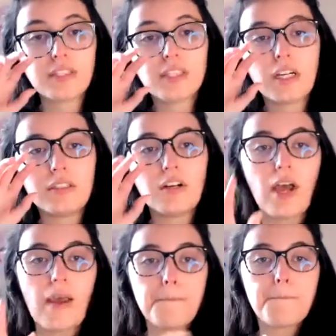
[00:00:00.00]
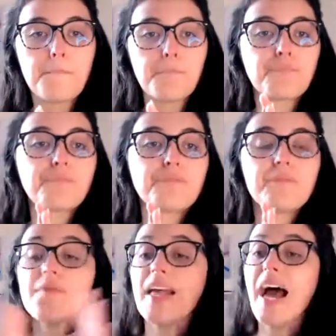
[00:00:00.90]
So, okay.
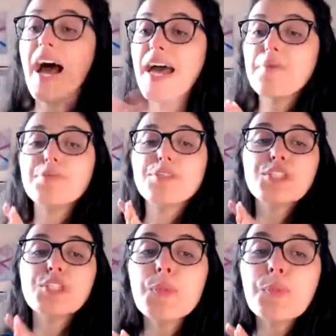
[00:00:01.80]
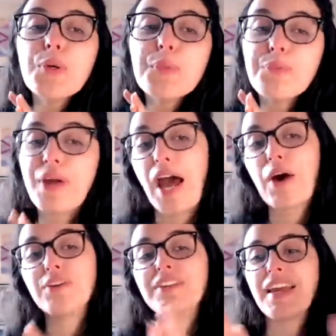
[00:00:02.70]
I am super
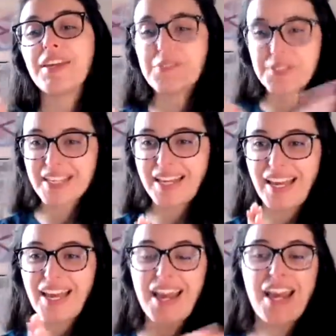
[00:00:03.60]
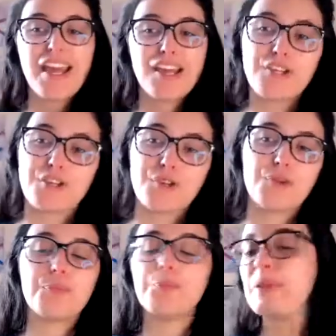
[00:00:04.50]
proud that you did it.
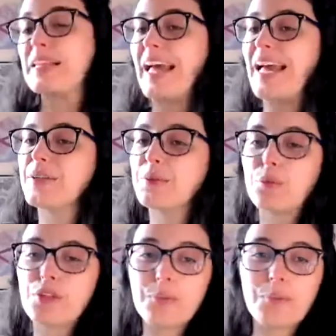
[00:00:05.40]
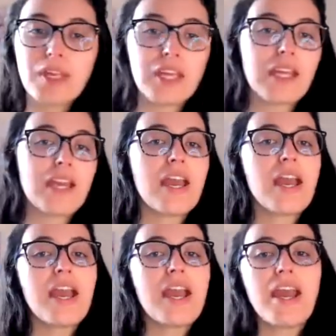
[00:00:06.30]
You planned with me
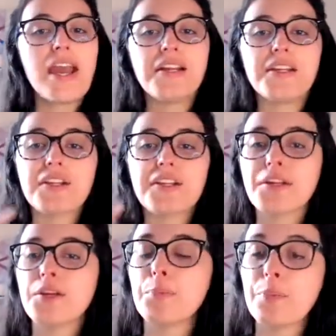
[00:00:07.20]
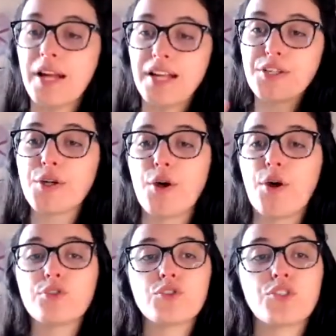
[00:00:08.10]
and you planned your
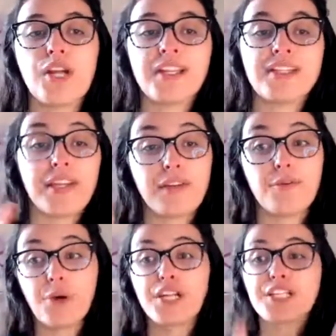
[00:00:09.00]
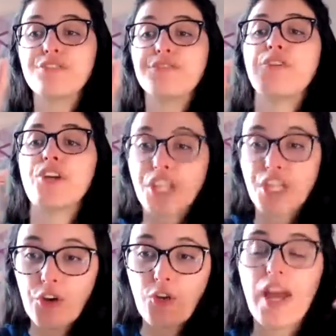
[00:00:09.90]
own strategy that works for
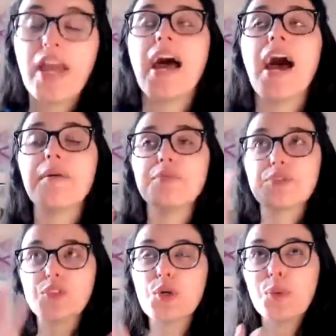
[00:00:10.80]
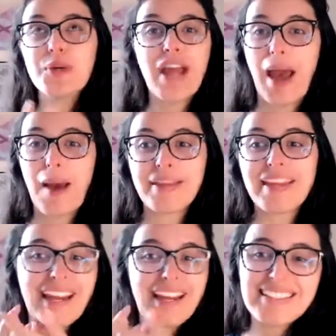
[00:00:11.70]
you. And I am super
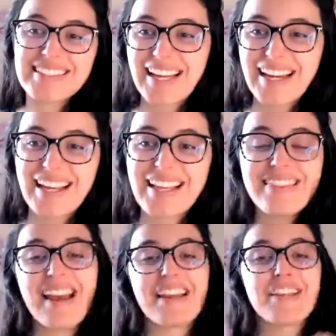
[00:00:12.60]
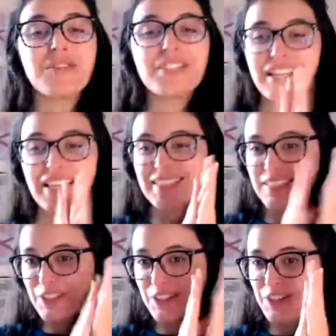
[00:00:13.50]
happy and excited that you did it.
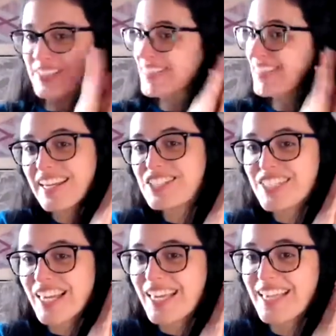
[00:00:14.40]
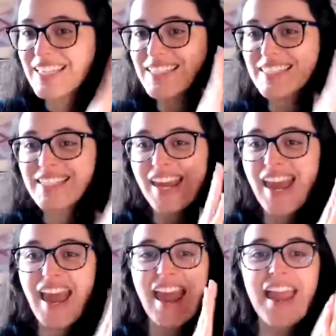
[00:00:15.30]
So congratulations.
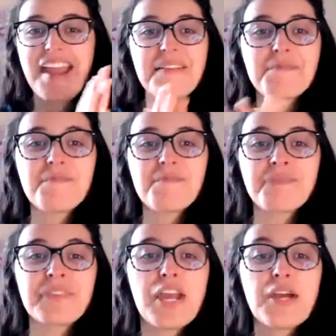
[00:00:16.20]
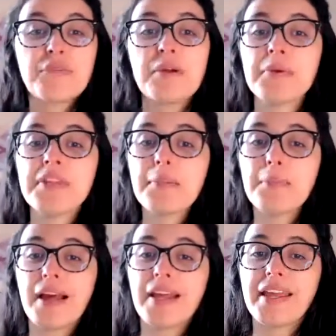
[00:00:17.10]
Yay. Remember that
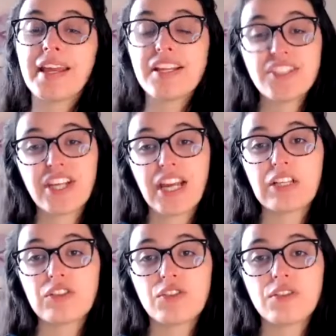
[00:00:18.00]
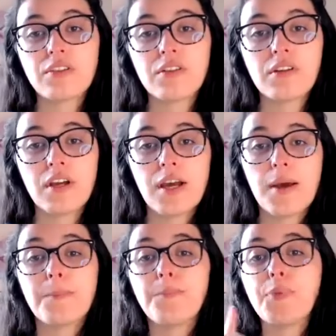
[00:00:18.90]
planning can change,
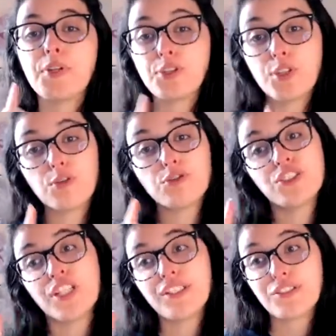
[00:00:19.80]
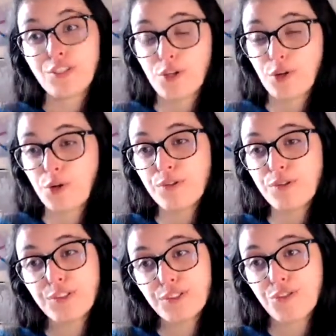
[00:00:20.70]
but don't change your
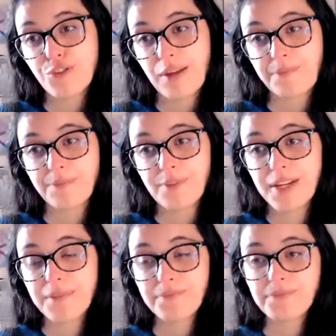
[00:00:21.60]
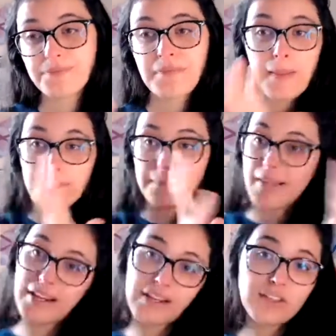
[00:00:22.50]
goal or dream, right?
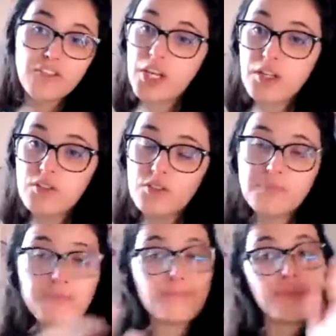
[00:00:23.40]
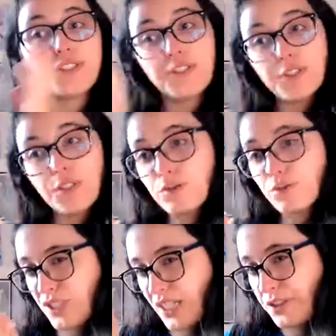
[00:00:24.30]
Planning can change, but
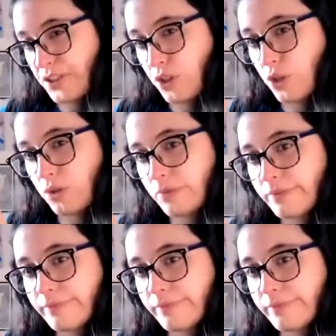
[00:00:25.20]
don't change your goal.